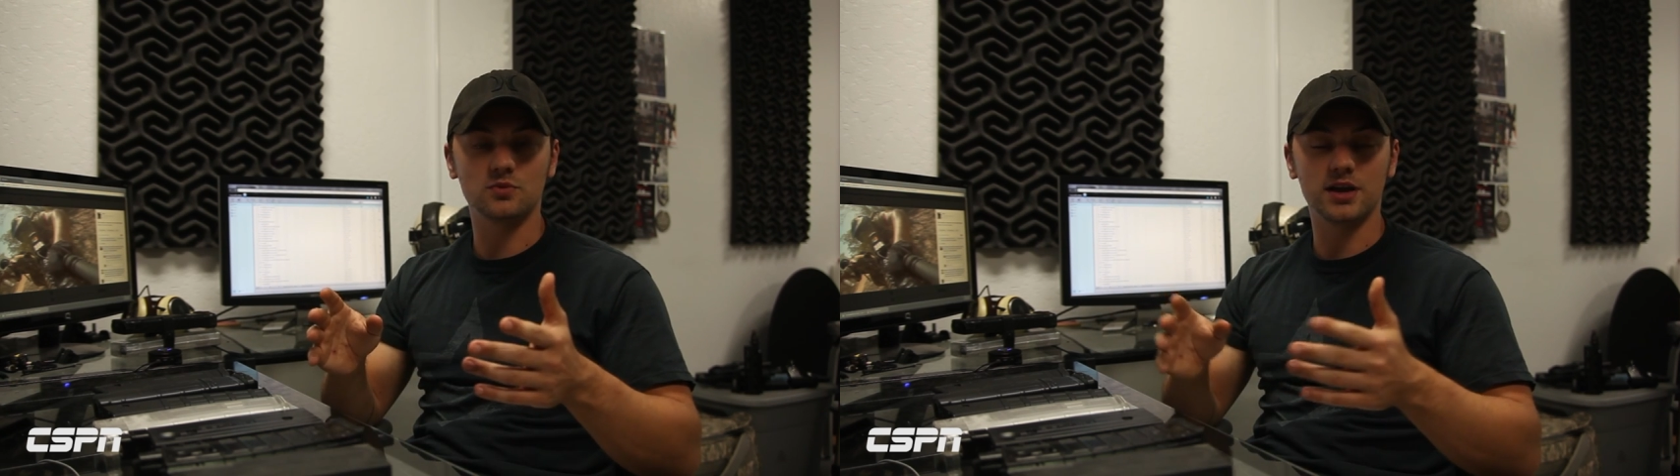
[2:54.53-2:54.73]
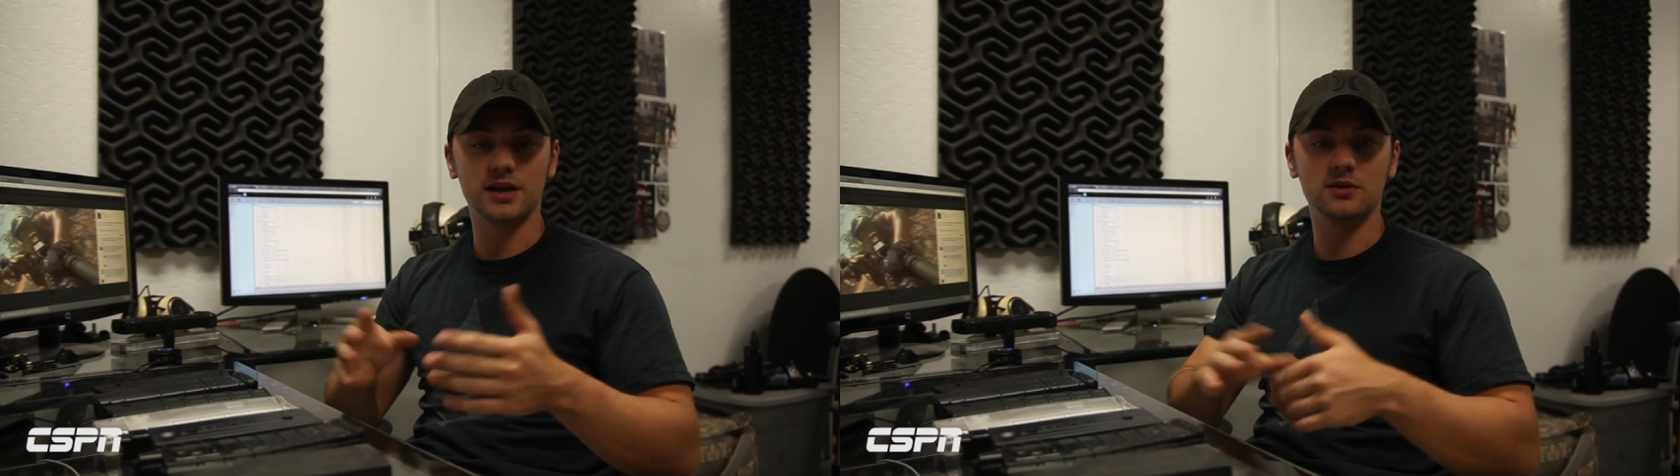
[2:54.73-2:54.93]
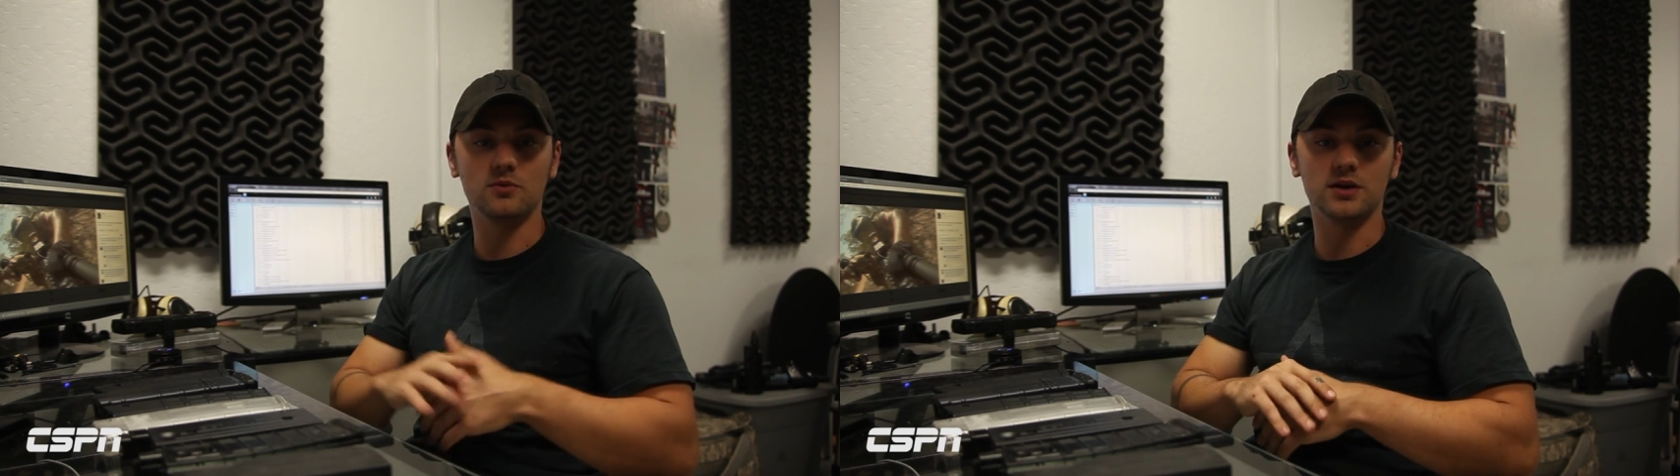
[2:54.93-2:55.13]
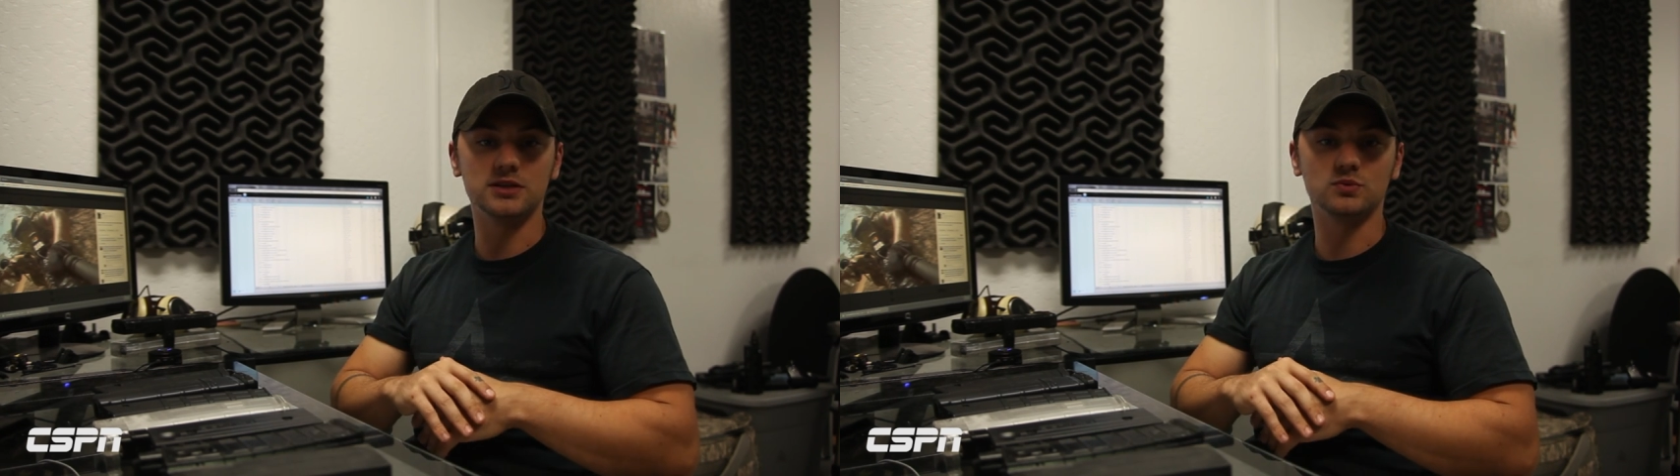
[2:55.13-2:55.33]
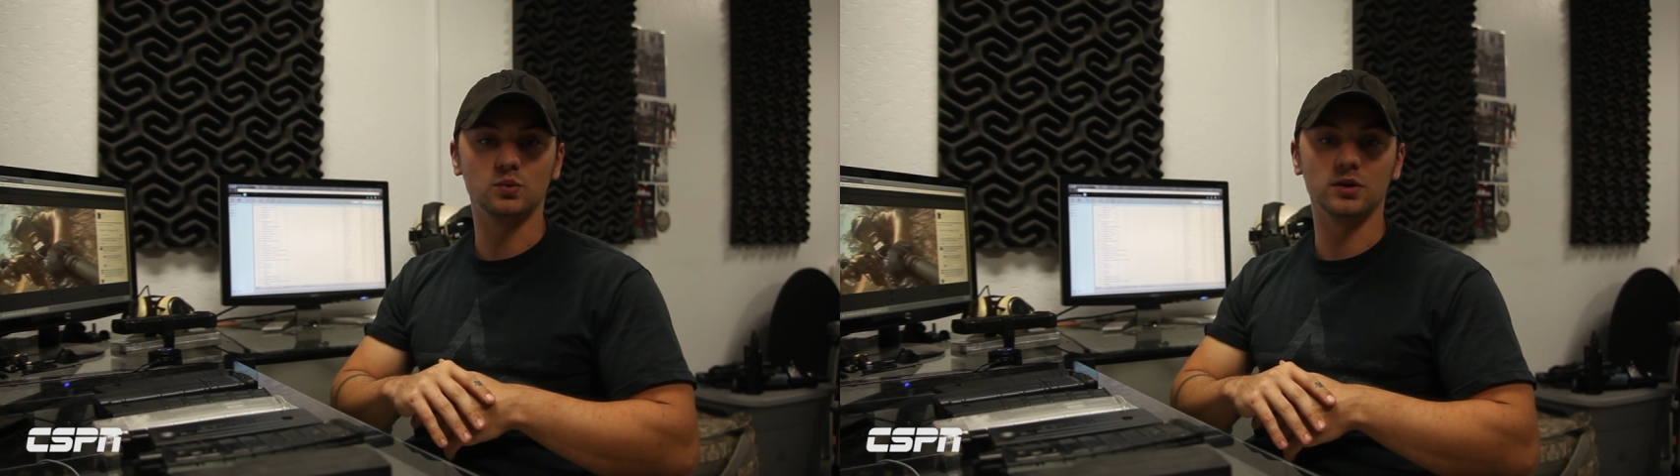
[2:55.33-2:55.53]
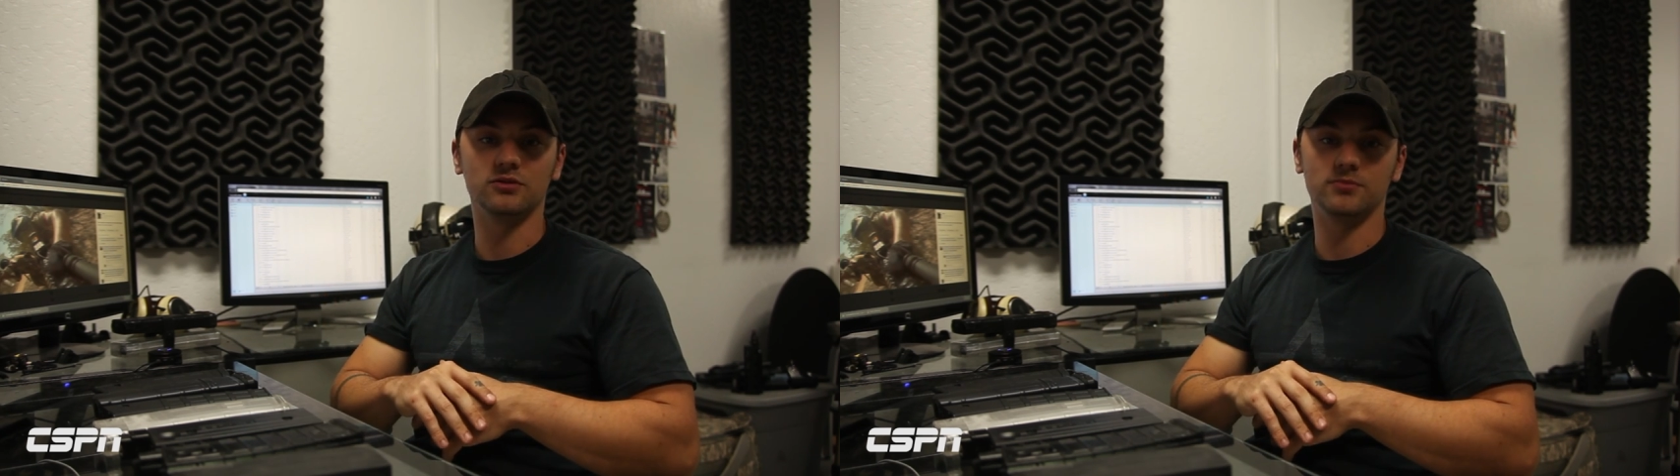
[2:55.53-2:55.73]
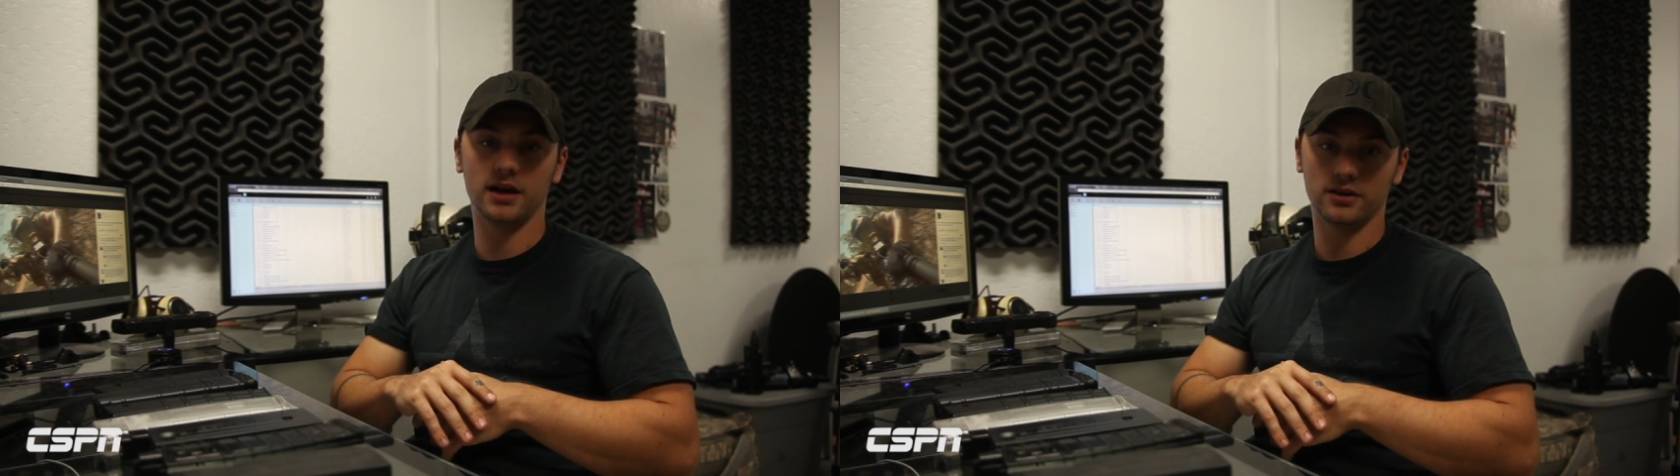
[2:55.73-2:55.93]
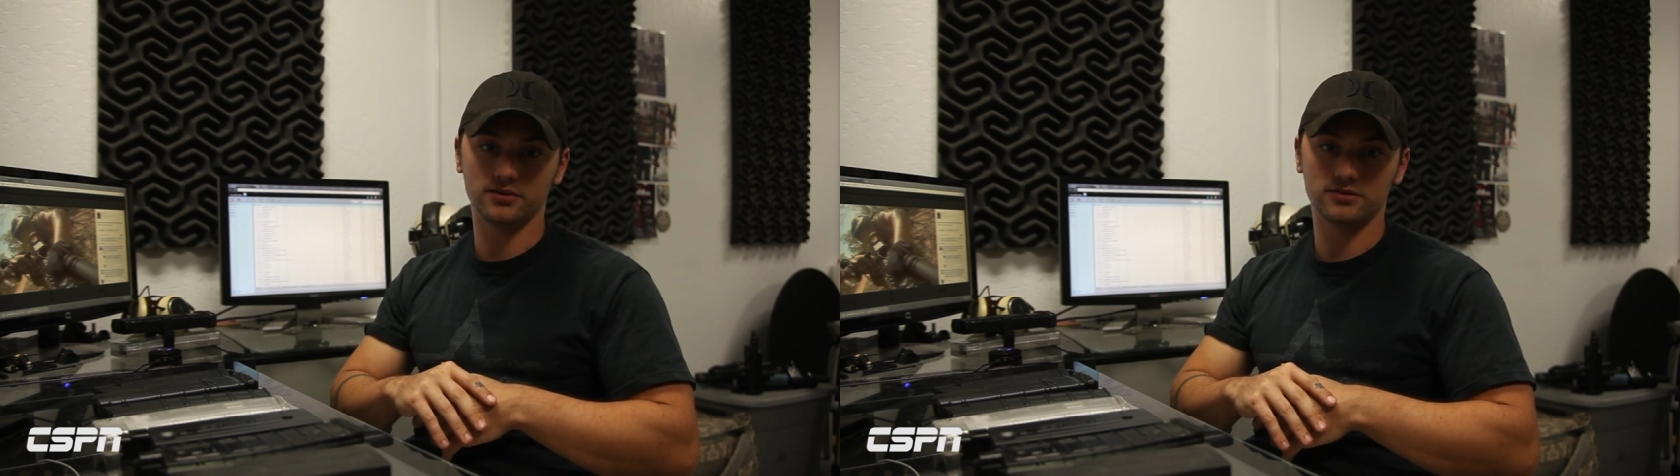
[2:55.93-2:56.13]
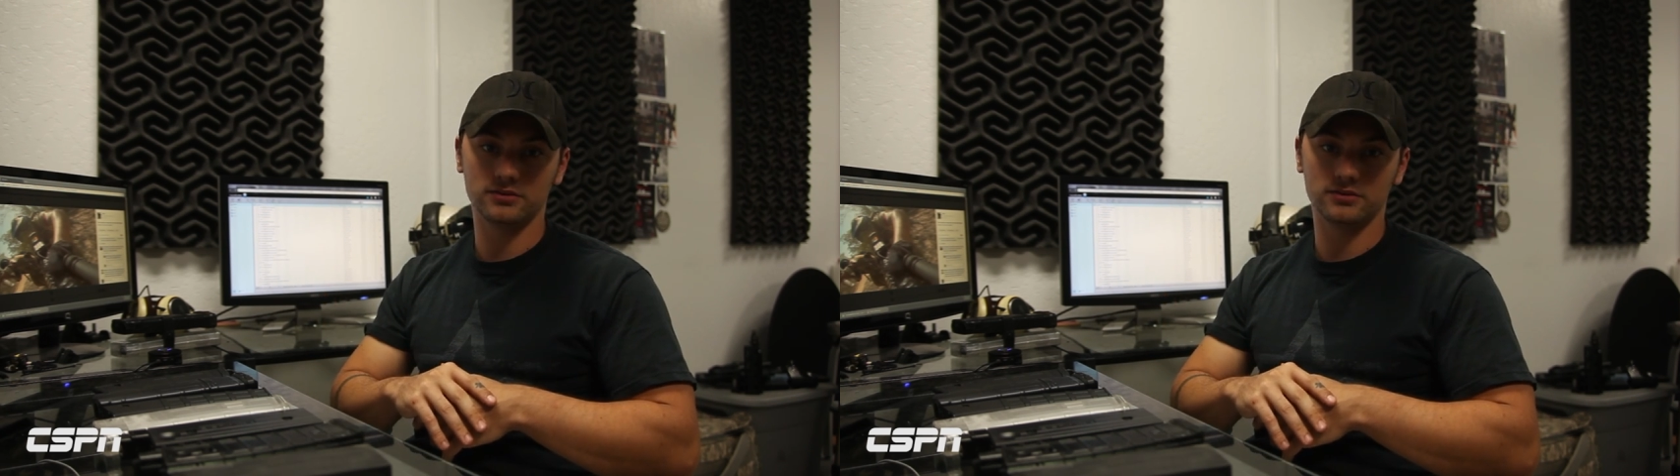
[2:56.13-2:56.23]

way was word of mouth.